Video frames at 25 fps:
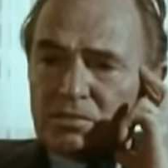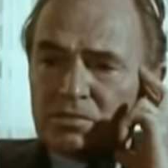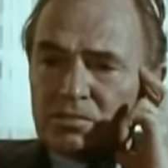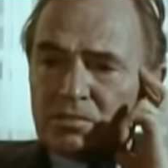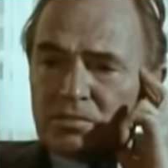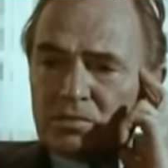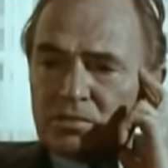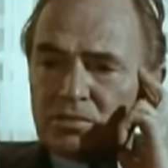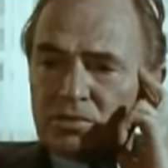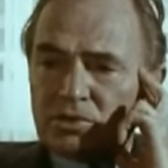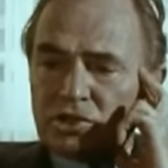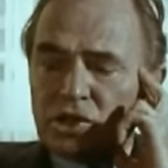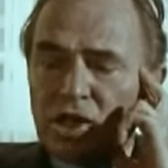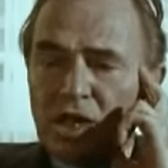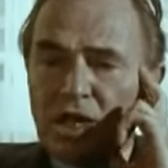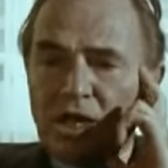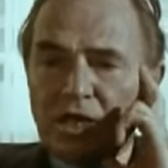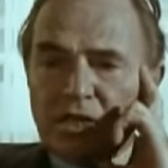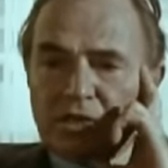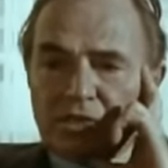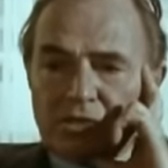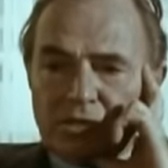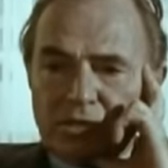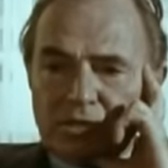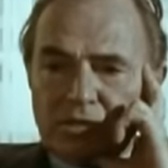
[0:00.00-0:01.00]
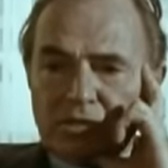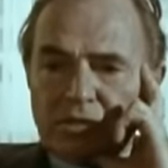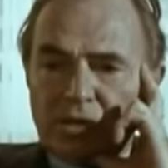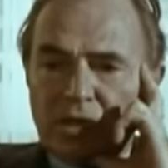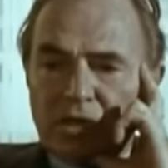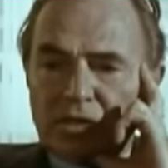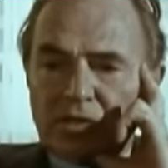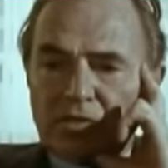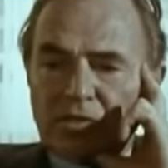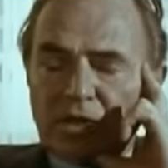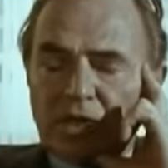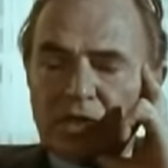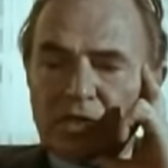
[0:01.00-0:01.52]
change, not a great
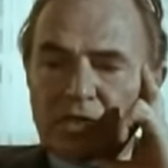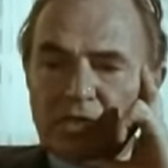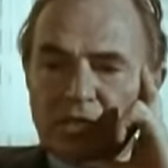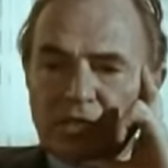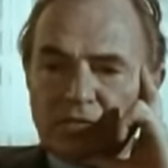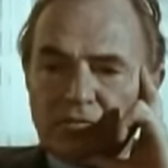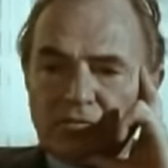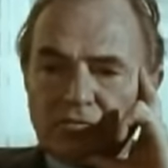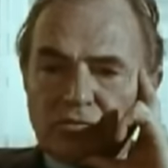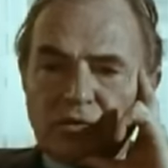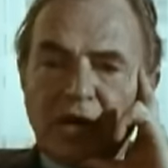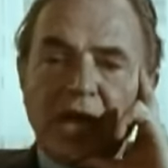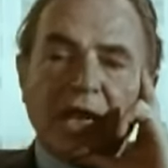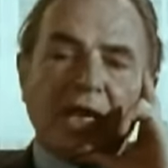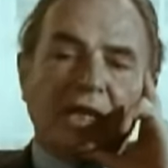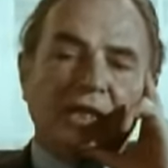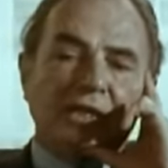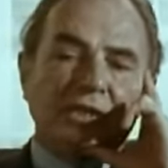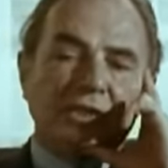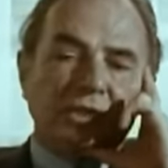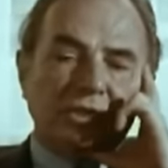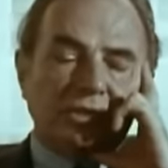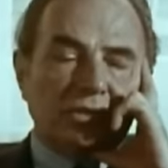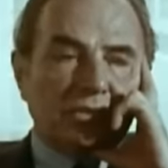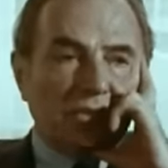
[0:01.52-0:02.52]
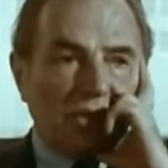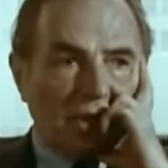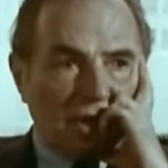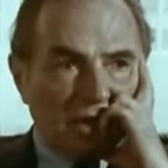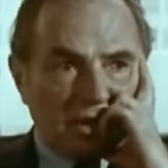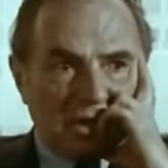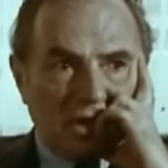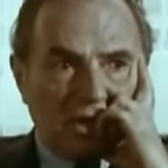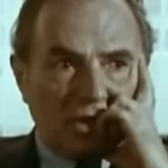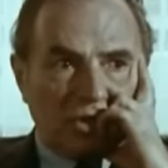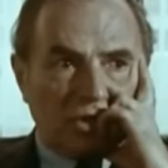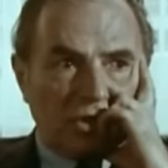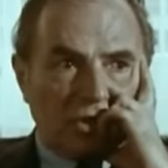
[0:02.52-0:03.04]
deal of range to our
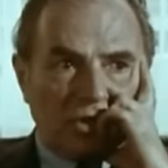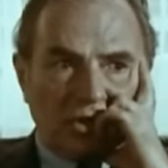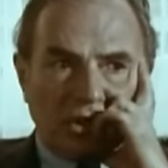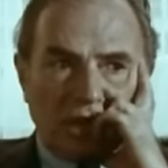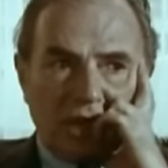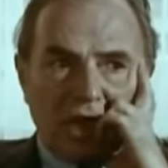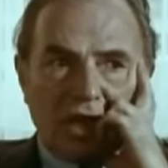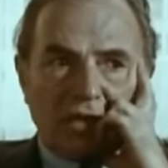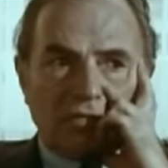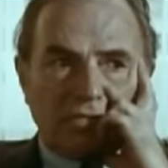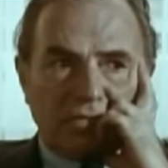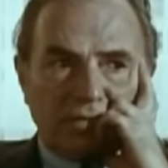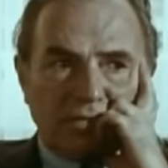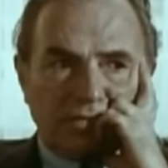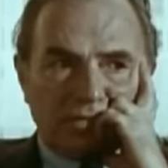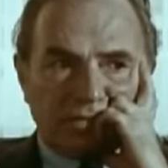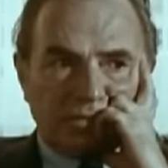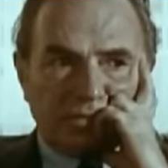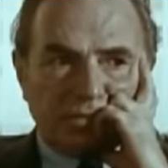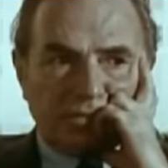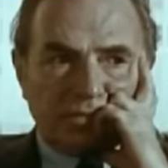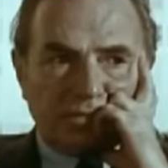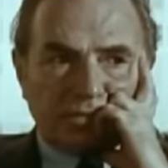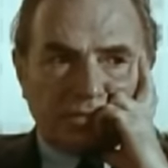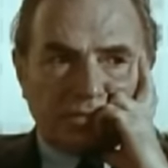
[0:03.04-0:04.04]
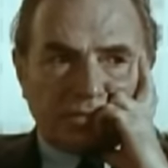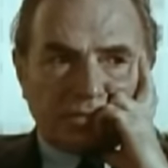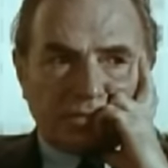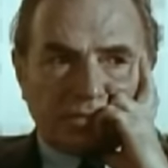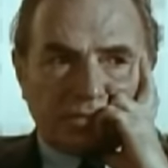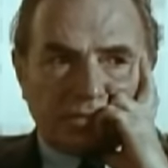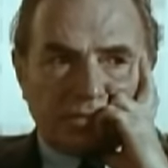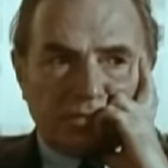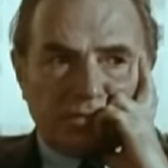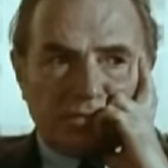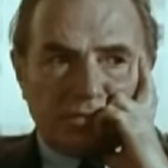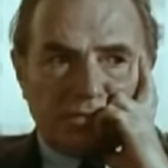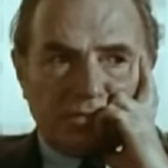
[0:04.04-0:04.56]
social life.
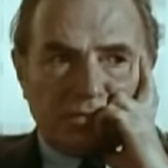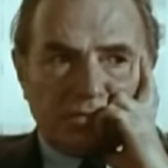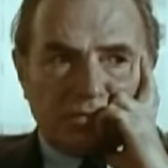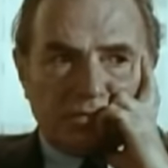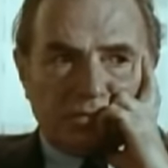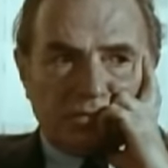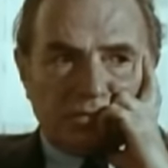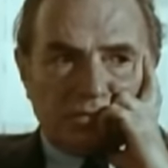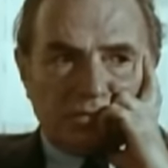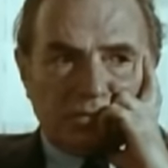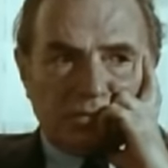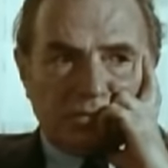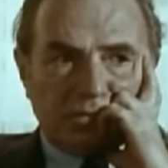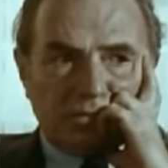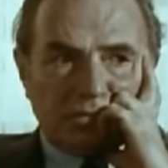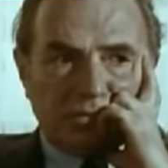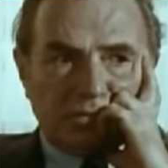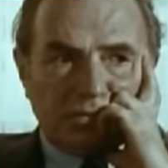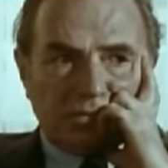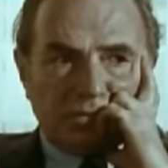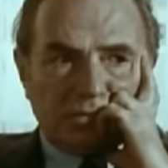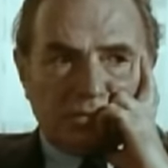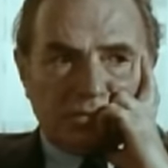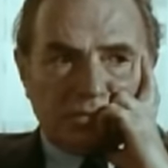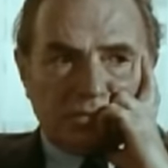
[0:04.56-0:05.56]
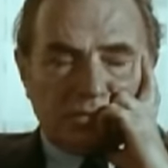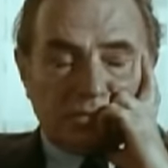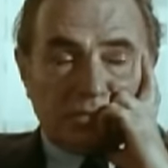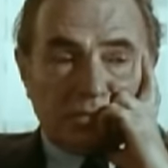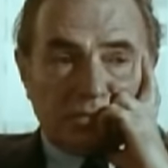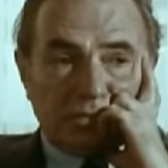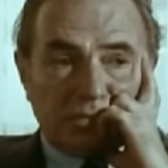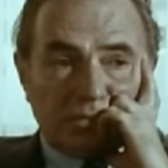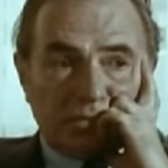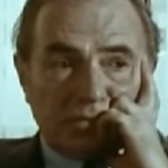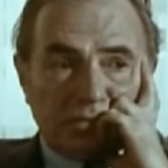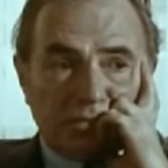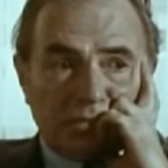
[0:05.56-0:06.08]
You didn't at that time
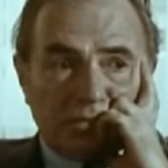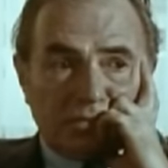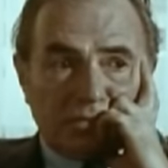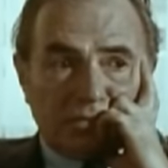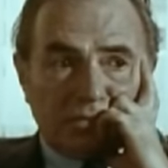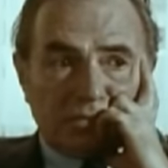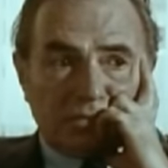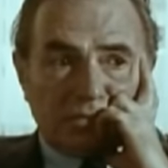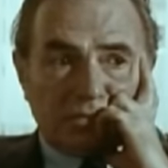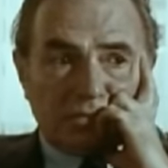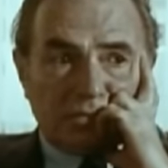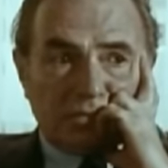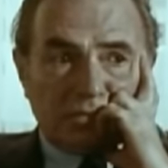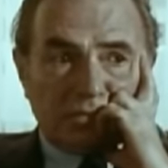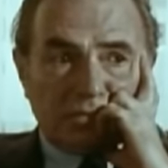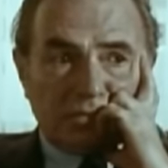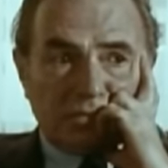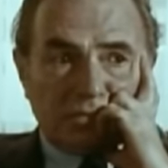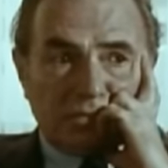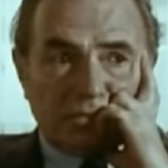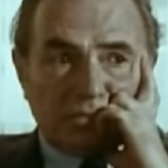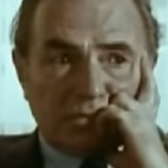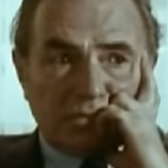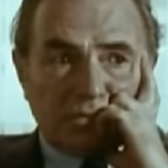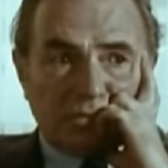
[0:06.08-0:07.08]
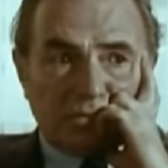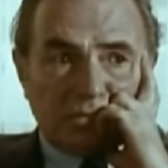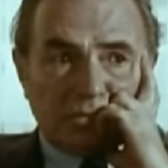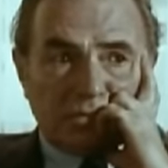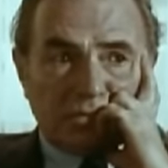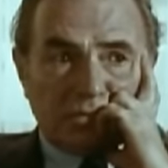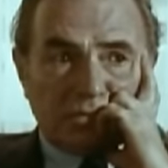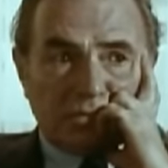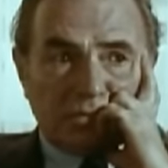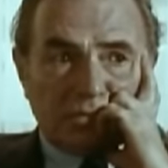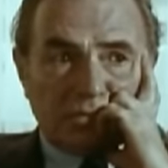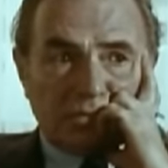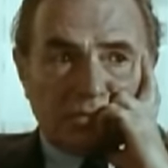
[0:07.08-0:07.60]
want ever to direct yourself?
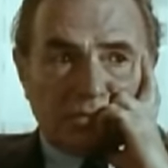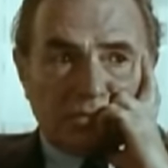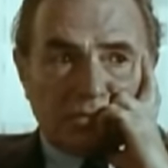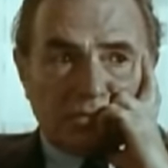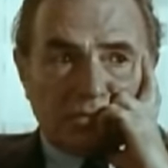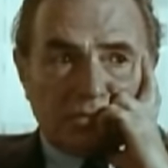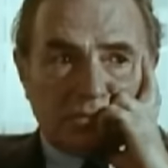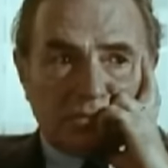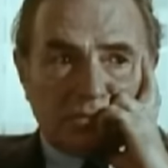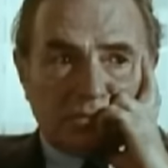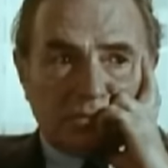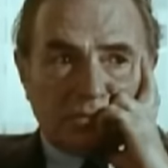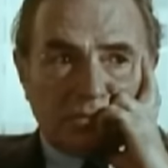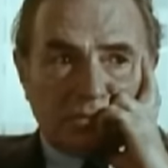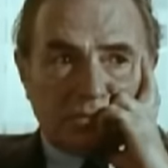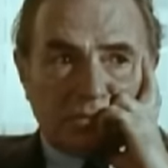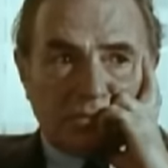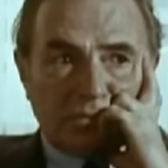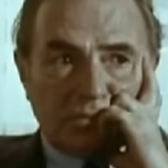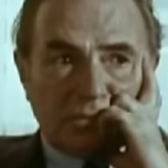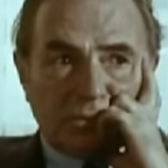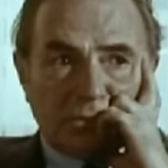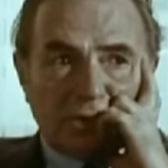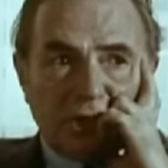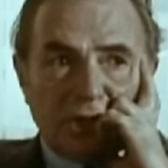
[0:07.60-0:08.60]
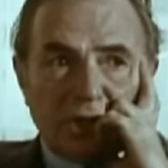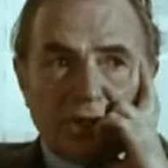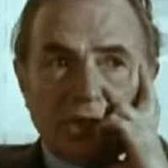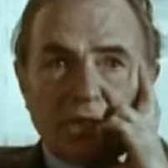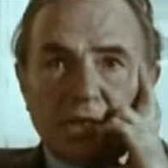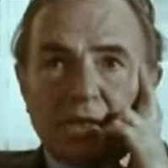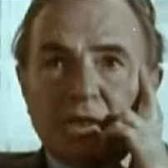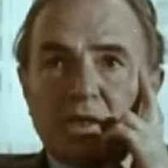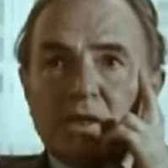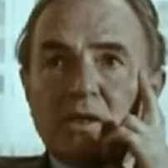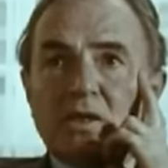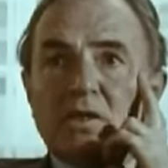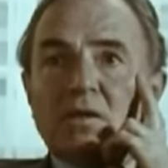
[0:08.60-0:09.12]
Not direct yourself,
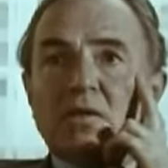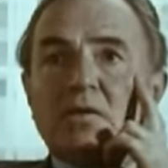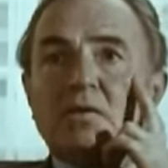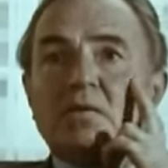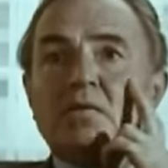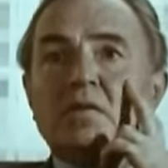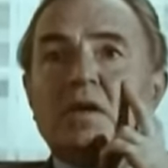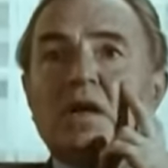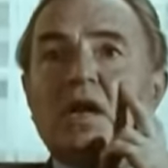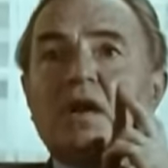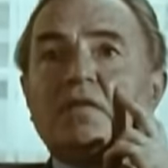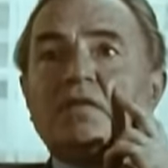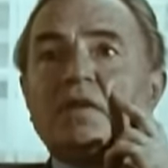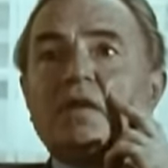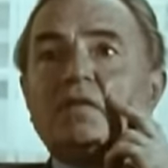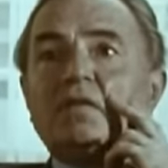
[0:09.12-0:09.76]
but do. Well, I've never